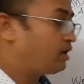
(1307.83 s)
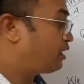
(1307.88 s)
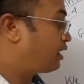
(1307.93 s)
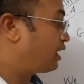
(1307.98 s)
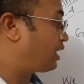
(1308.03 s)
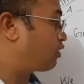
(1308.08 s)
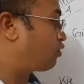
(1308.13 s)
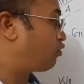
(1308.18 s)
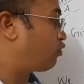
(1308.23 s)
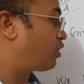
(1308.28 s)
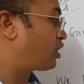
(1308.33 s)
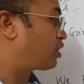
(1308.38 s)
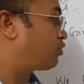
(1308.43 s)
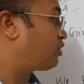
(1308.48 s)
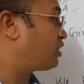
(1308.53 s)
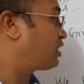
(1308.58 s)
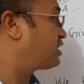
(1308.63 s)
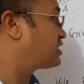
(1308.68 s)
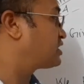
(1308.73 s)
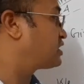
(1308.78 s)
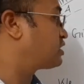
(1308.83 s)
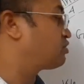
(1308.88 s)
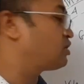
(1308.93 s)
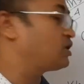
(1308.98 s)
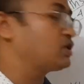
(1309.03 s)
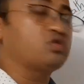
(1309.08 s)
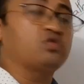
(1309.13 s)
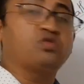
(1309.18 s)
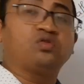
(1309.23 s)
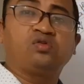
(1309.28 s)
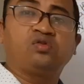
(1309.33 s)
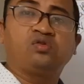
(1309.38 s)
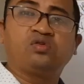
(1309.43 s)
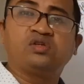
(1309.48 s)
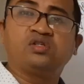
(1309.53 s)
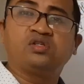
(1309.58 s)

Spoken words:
and y1 is equal to